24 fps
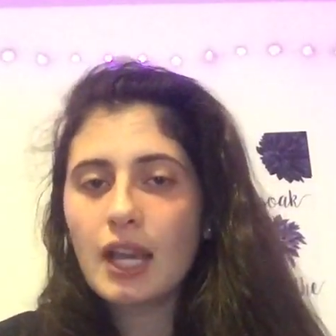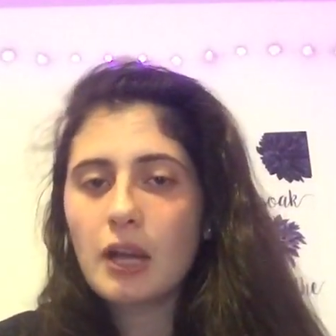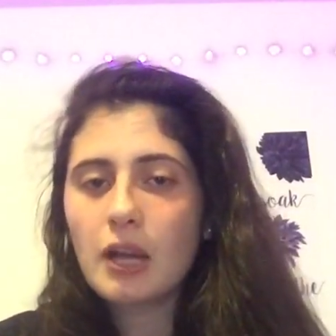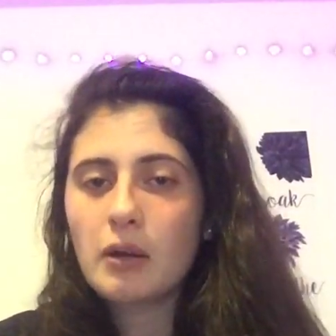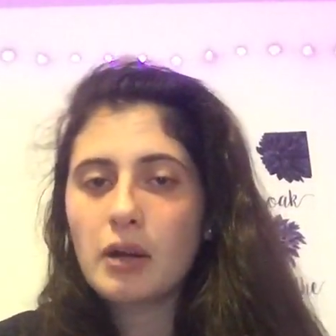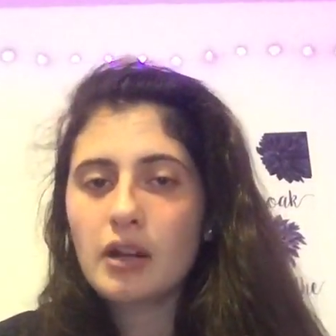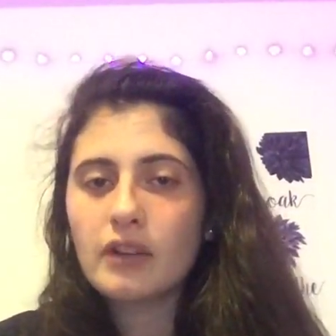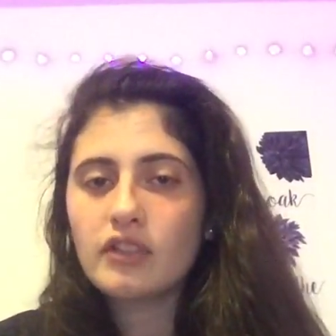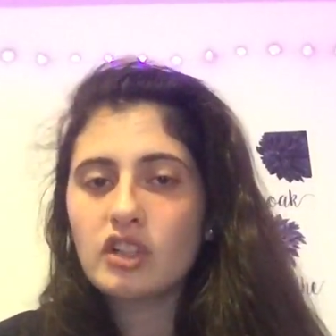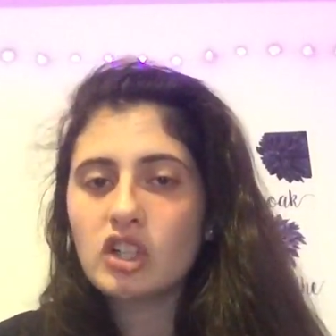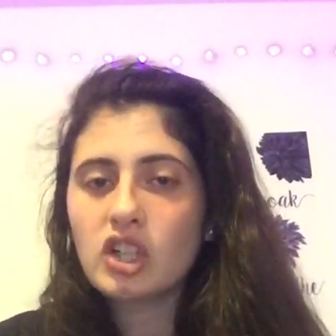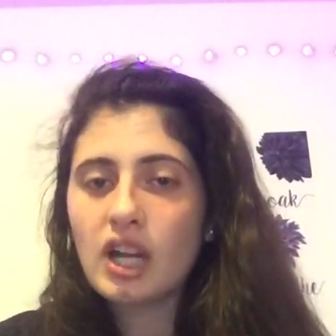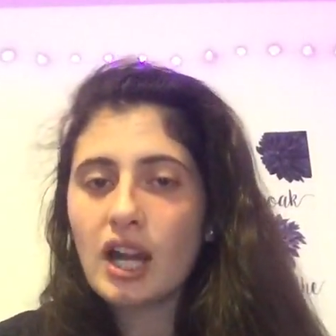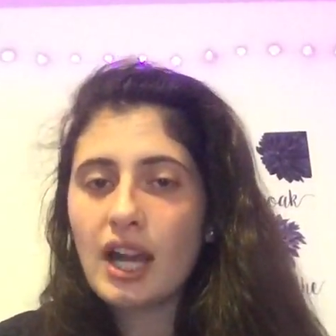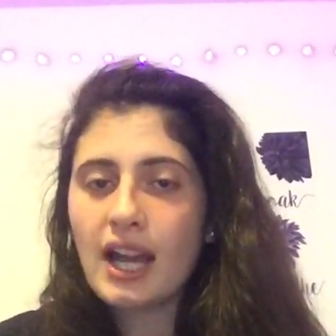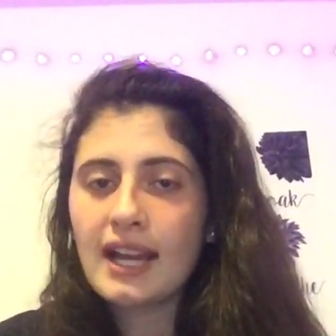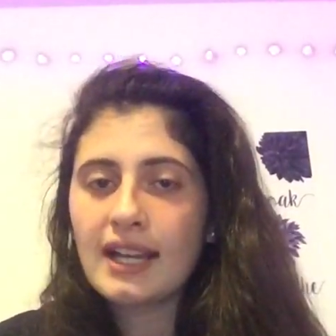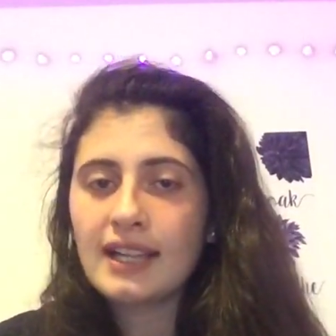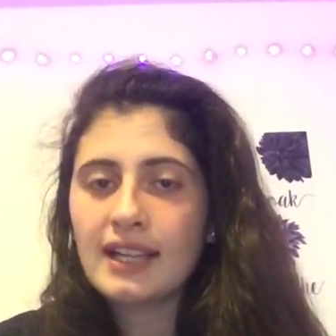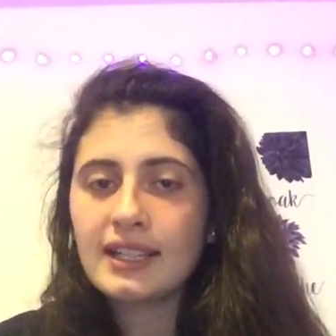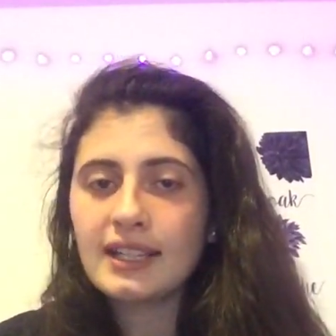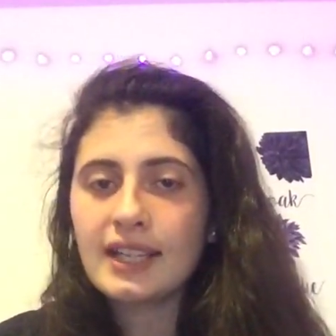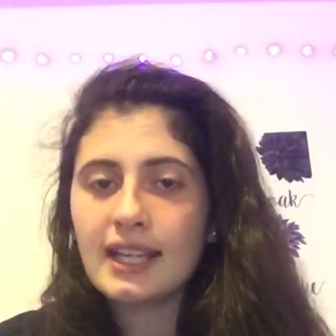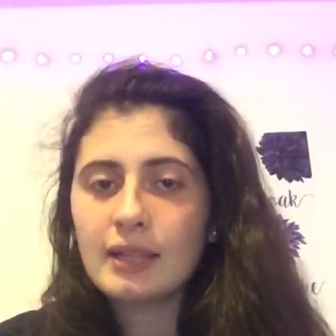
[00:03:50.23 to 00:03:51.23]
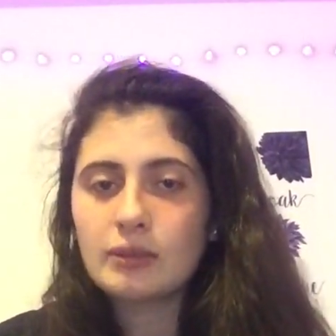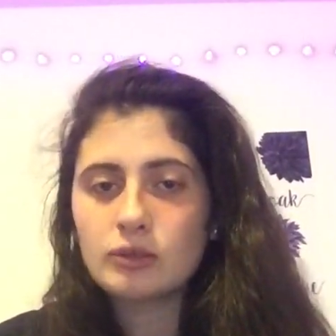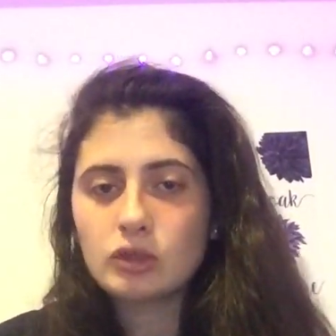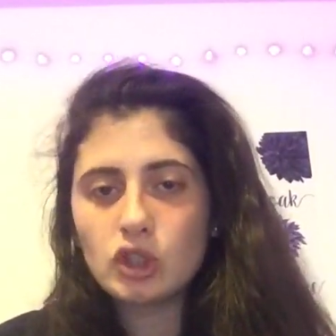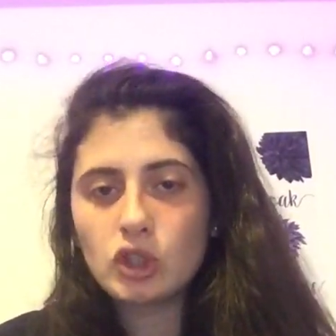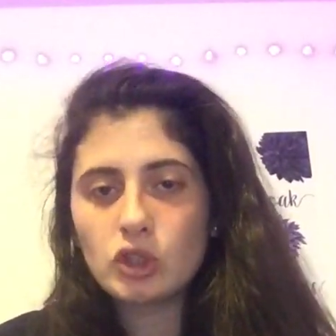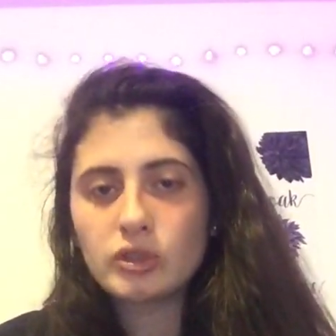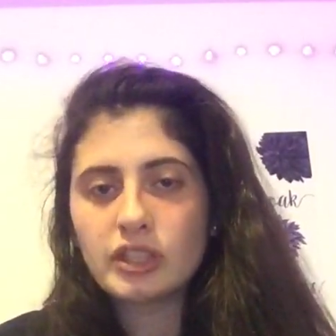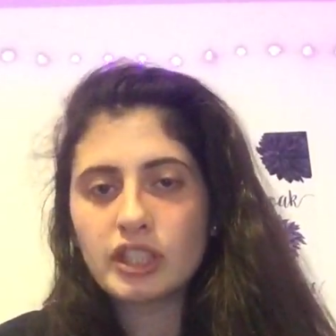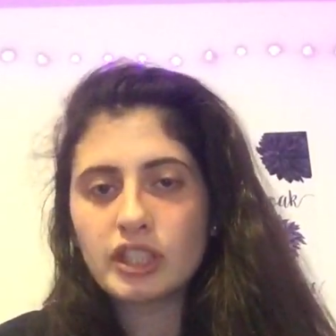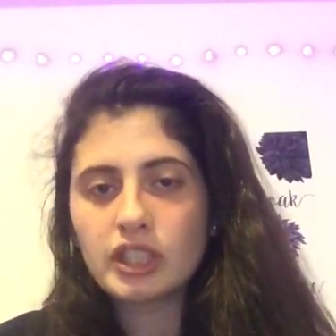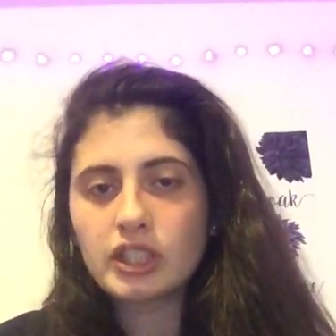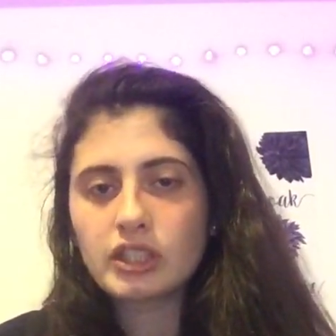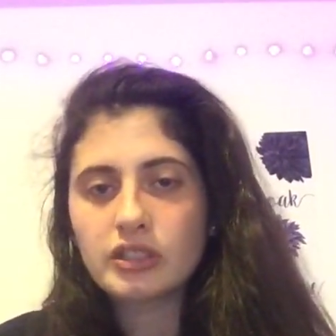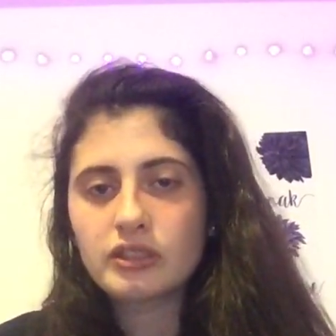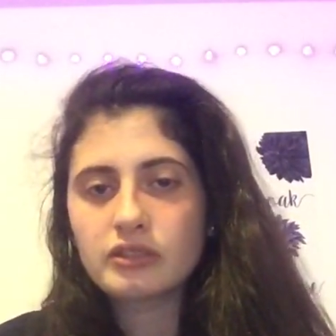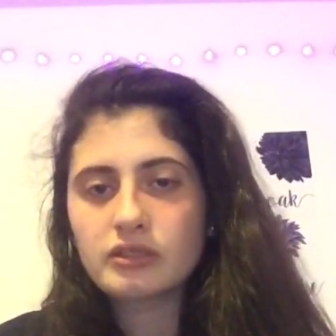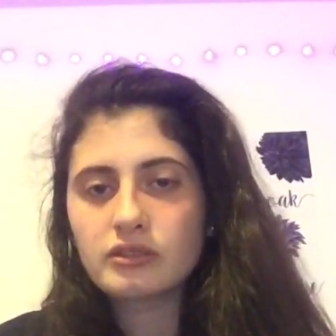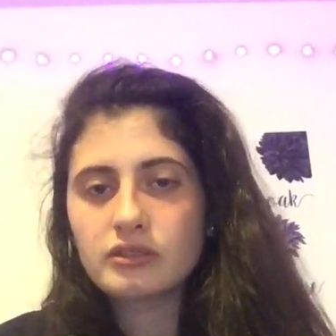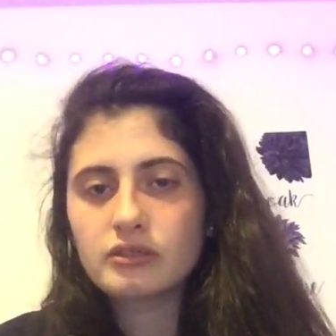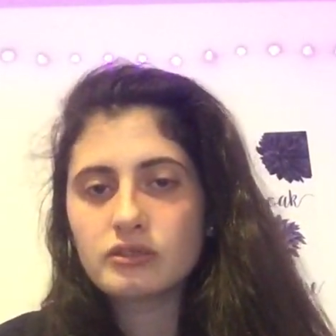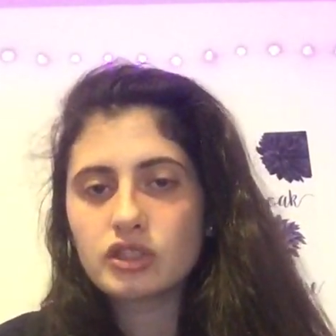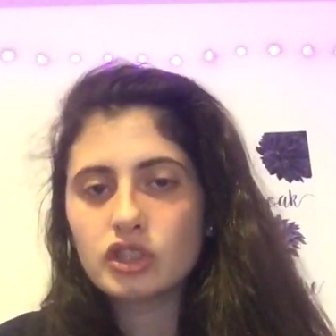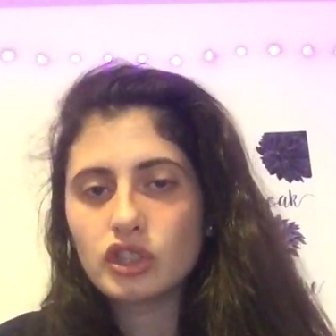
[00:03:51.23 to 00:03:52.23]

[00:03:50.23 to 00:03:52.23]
However, I am choosing